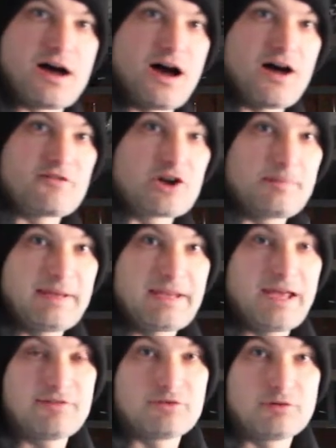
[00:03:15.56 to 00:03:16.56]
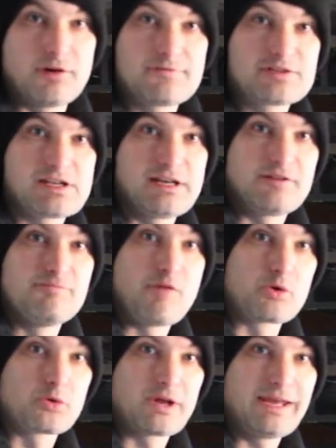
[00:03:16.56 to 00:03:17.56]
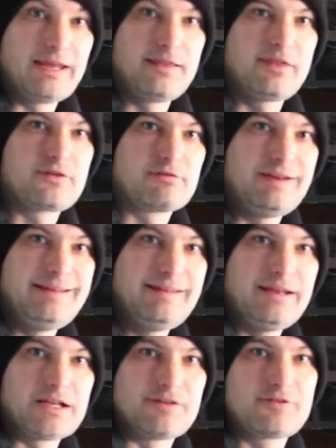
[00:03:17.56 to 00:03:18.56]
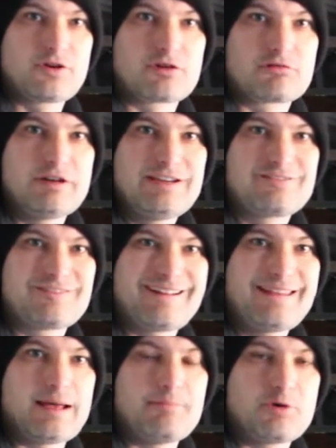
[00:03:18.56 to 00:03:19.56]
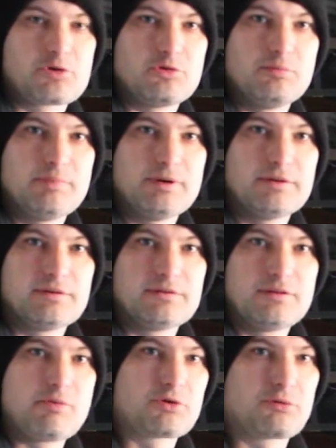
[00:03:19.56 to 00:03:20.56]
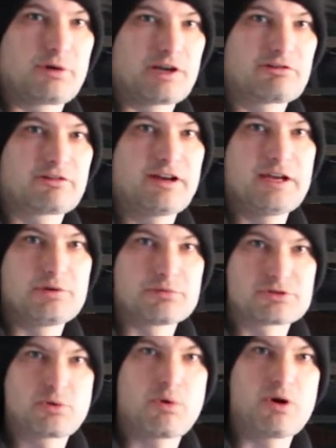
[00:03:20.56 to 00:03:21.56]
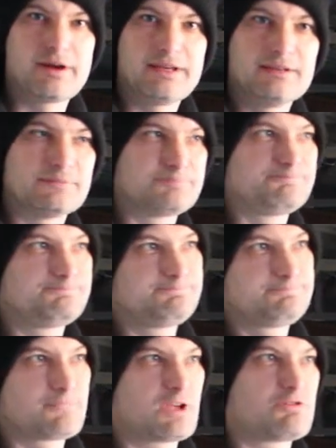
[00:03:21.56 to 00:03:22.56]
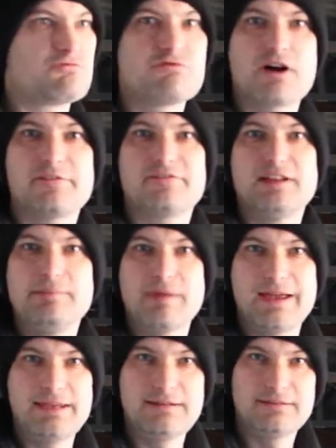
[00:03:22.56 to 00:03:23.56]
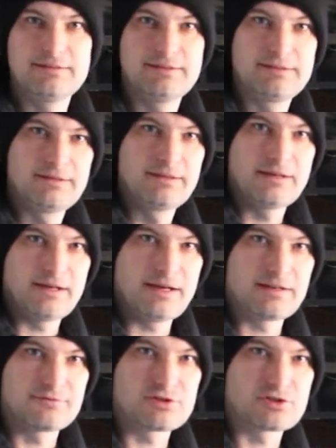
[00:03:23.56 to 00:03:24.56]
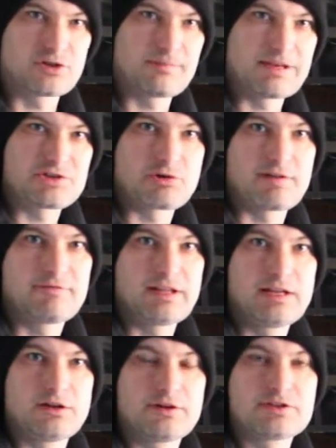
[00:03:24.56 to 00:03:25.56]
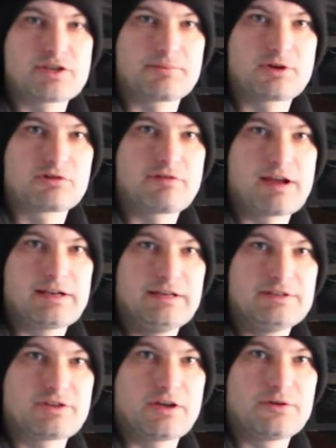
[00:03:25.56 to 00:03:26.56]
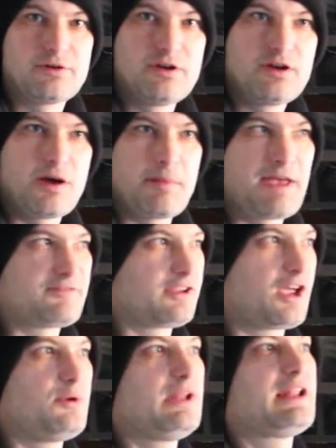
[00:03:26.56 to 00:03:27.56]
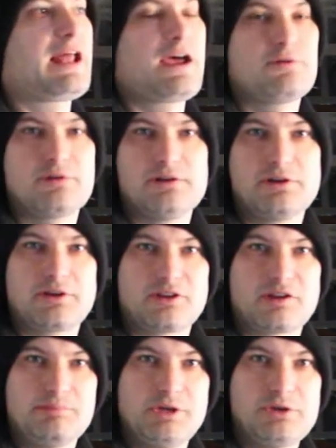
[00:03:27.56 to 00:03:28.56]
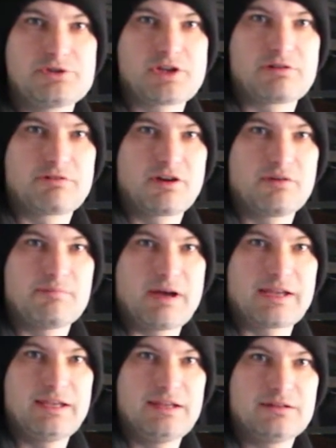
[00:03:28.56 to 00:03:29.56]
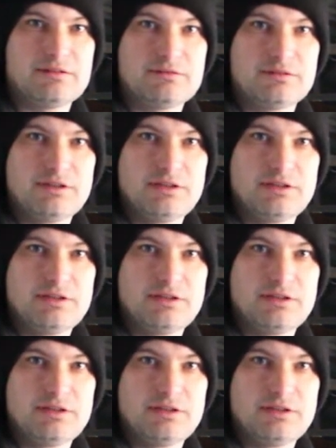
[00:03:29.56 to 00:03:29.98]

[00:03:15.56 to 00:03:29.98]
I've got to be careful. Obviously I've modelled it in 3D and I've got to recreate that model, but the model I created was quite roughly made and I've just got to make sure everything lines up correctly. So I may have to go in and out and look at the computer and come back in and